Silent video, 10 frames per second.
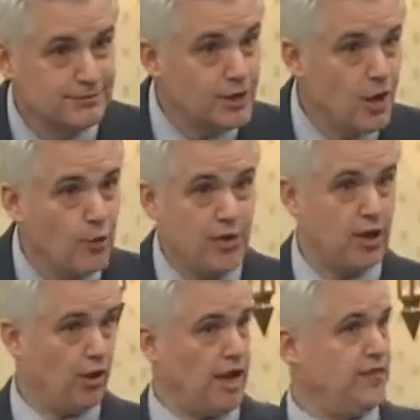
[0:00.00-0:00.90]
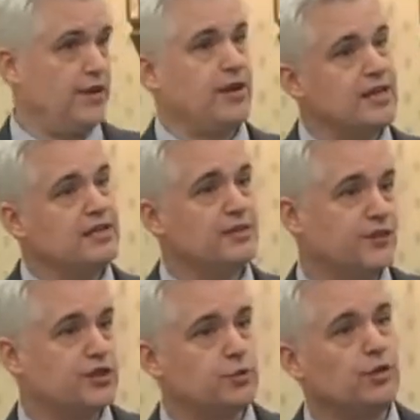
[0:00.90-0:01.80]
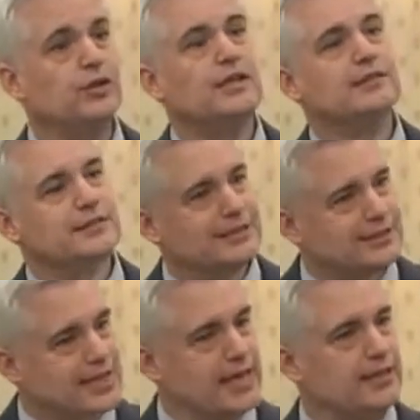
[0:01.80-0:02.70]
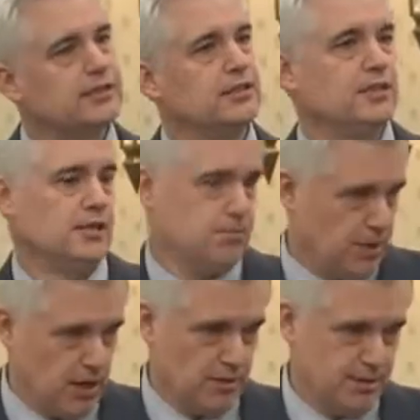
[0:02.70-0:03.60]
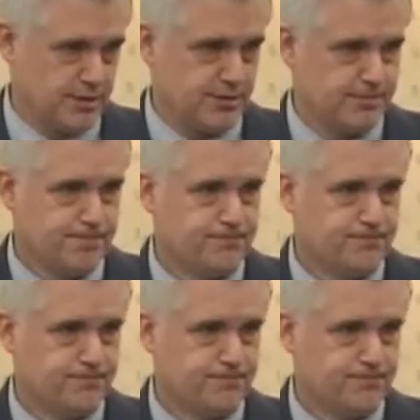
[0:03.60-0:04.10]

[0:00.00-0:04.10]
No, they all had their individual, distinct parliaments.